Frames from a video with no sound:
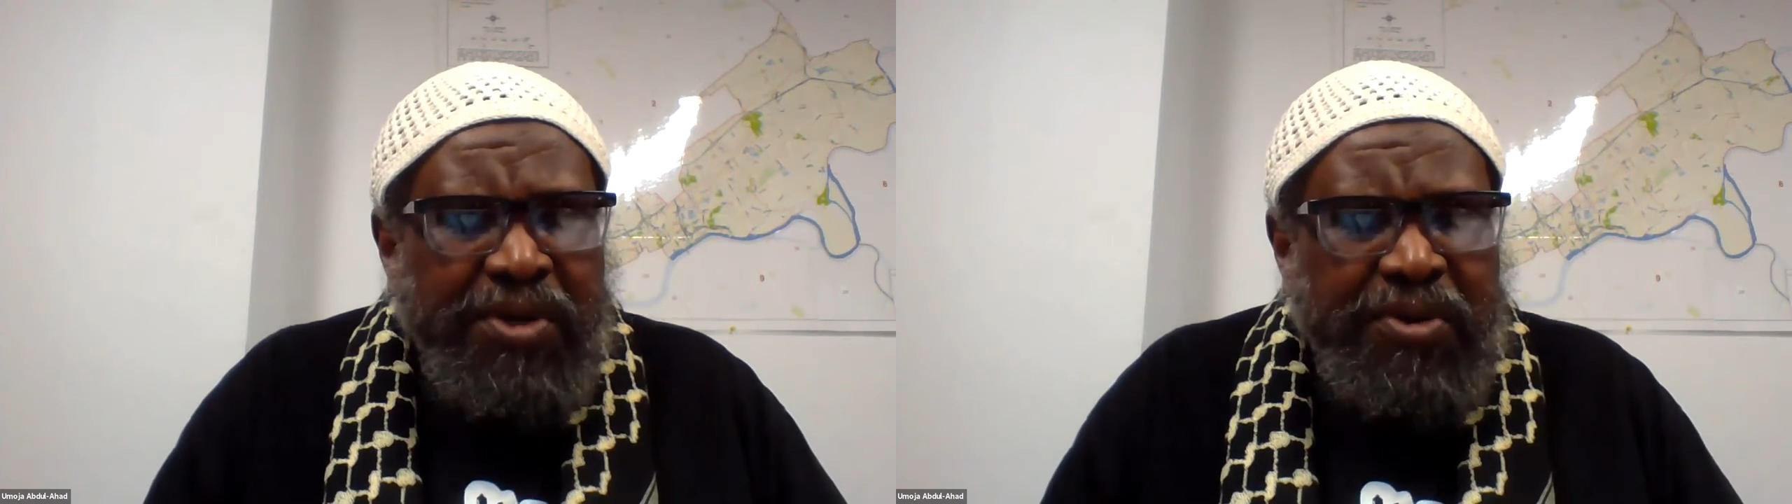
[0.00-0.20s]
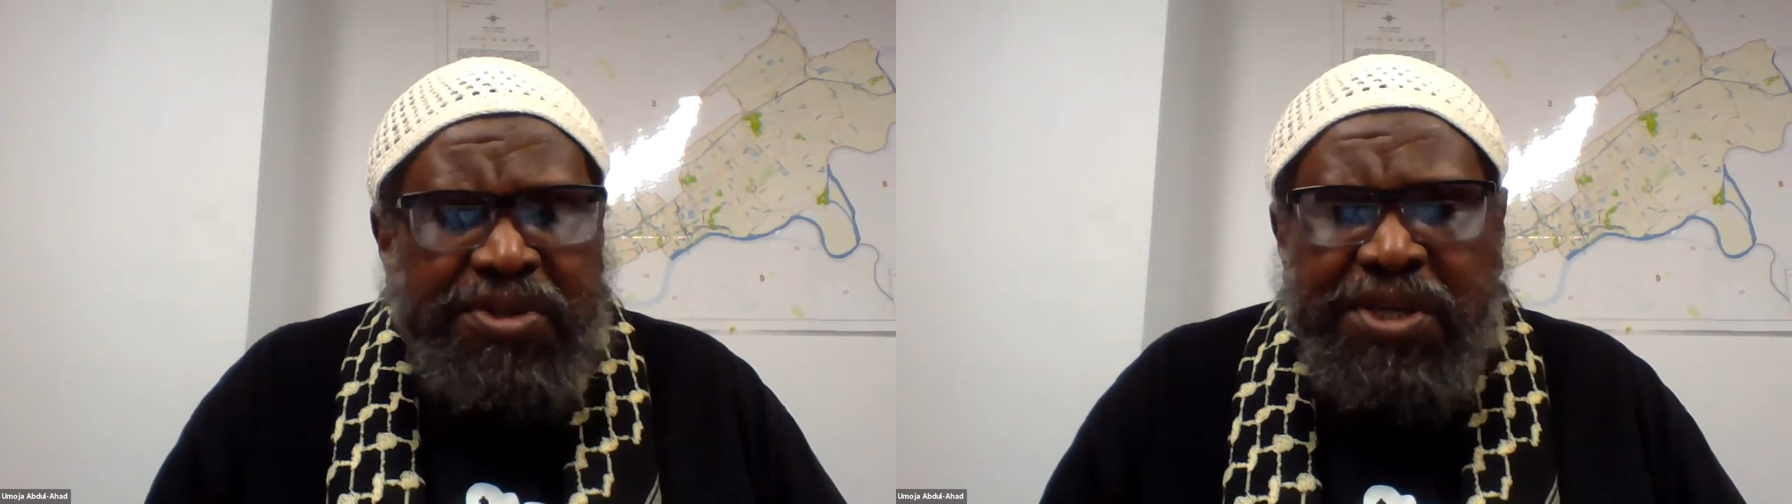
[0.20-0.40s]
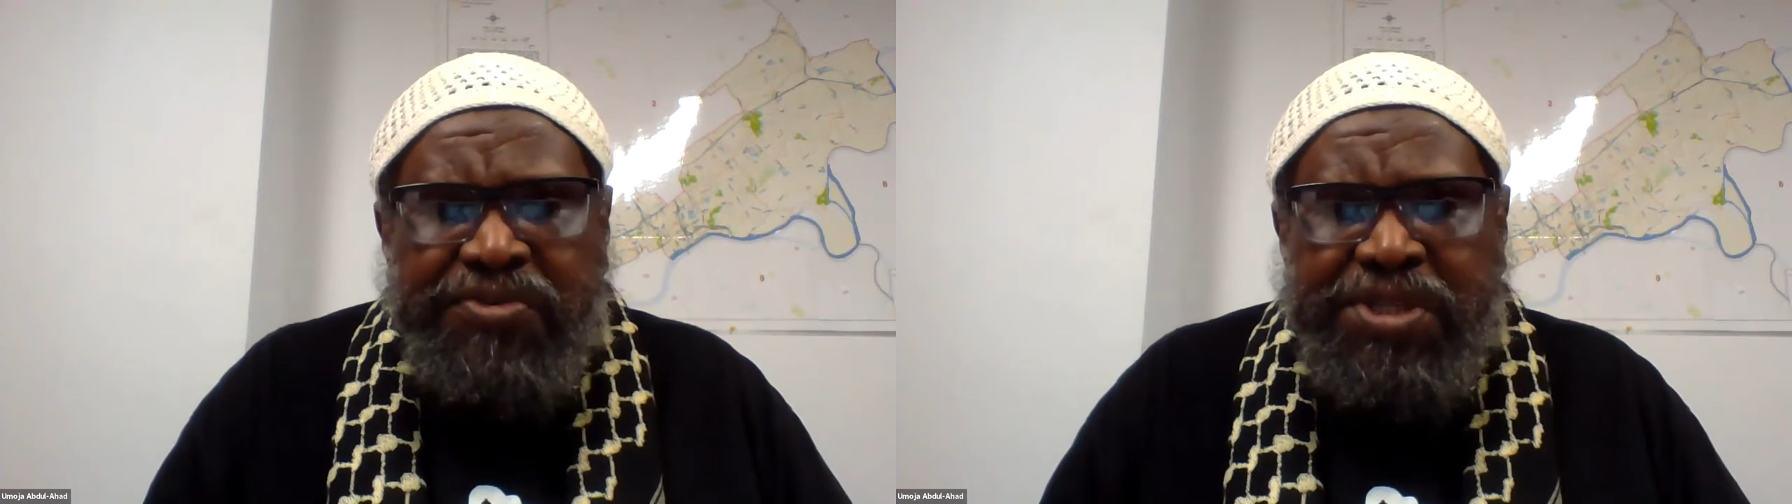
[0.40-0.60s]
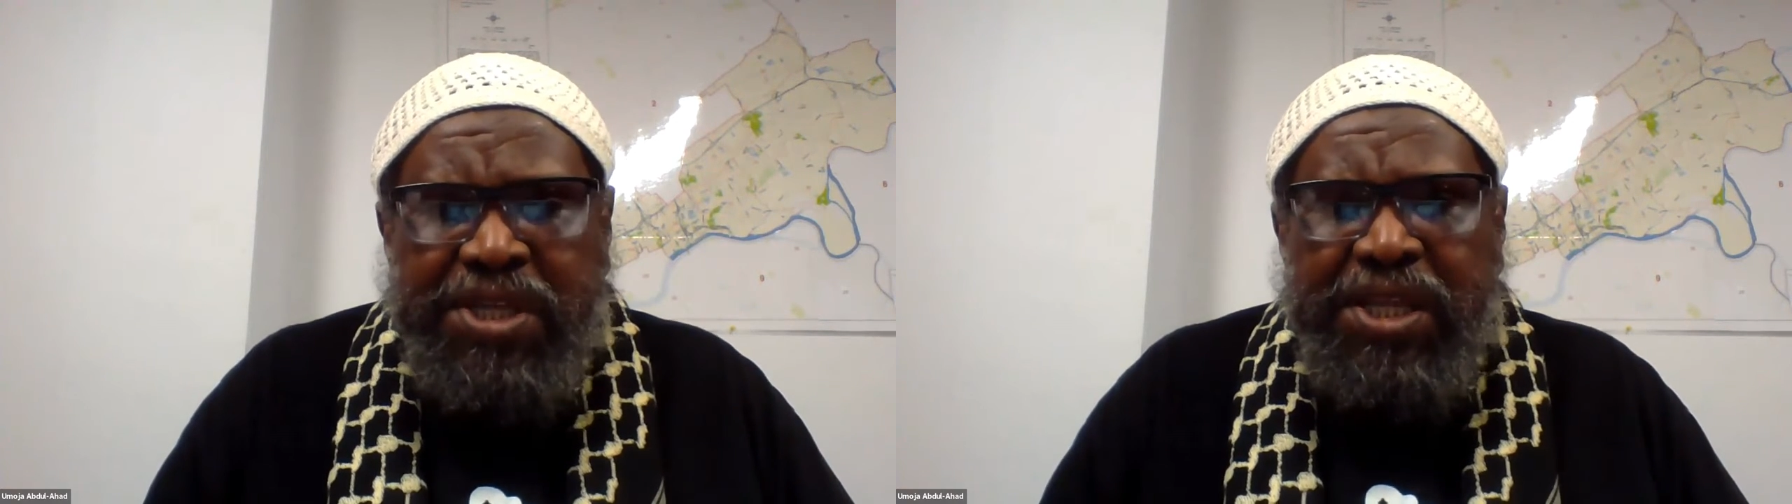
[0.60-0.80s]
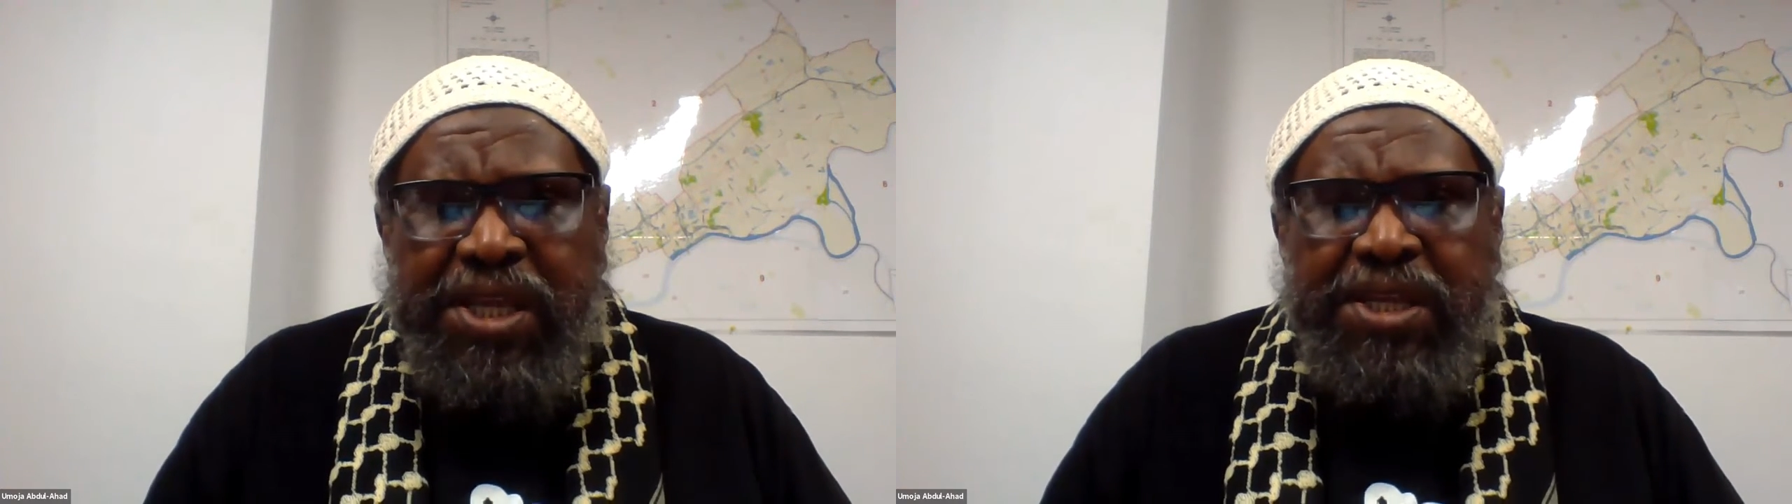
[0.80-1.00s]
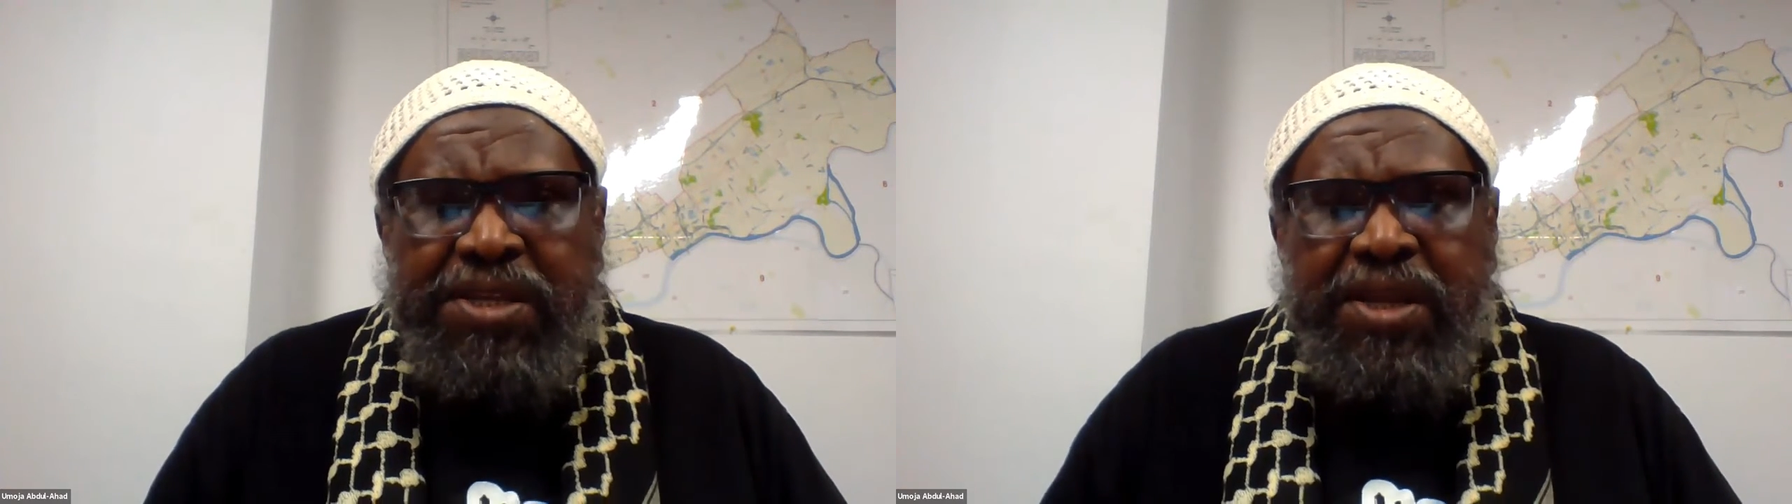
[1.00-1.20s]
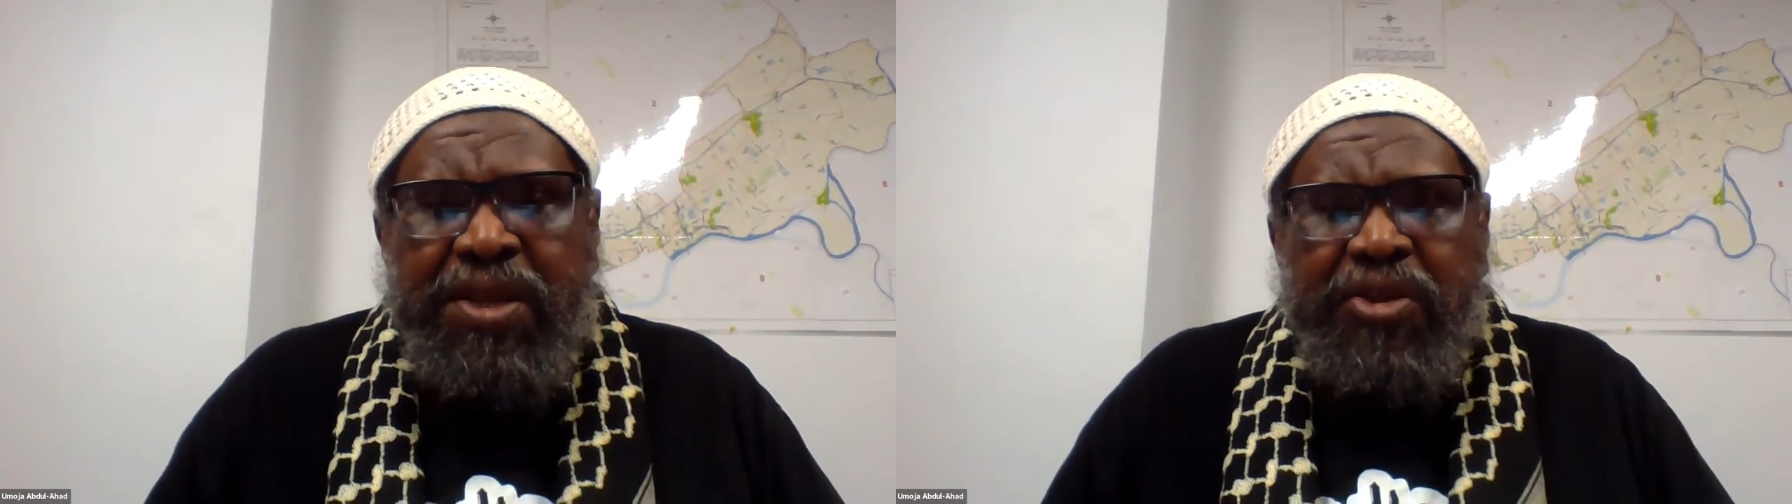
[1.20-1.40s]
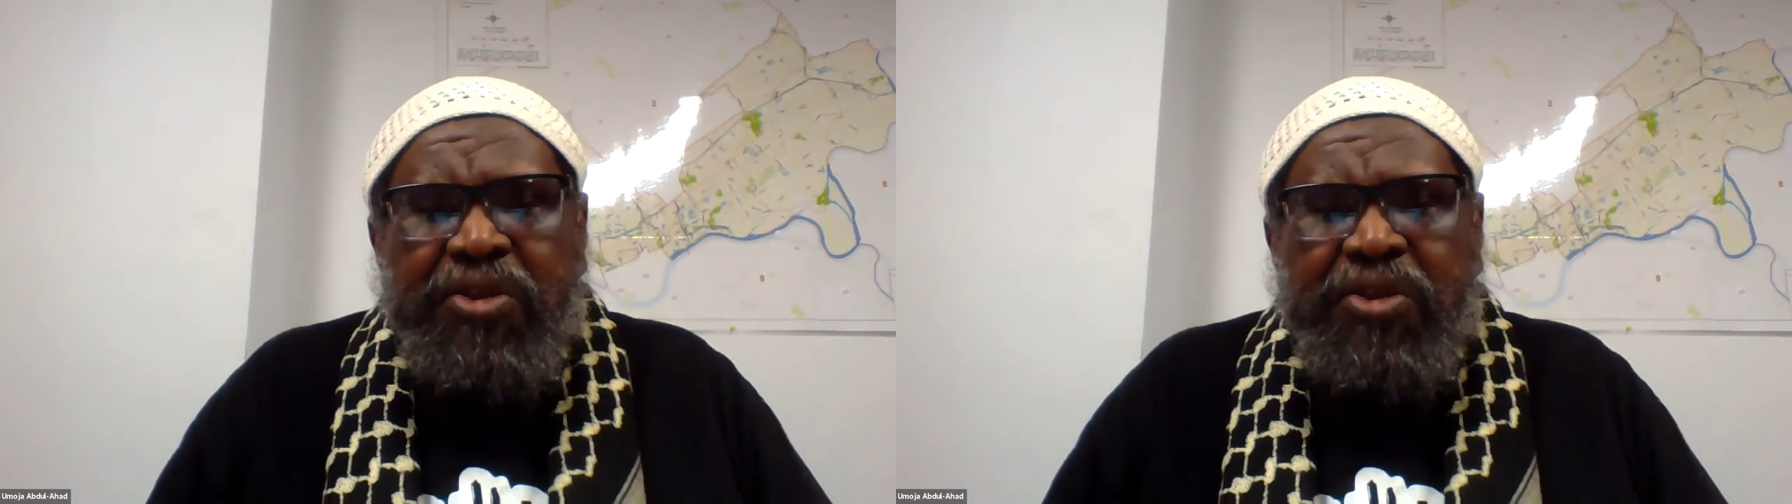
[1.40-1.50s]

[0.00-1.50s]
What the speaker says: who's interested in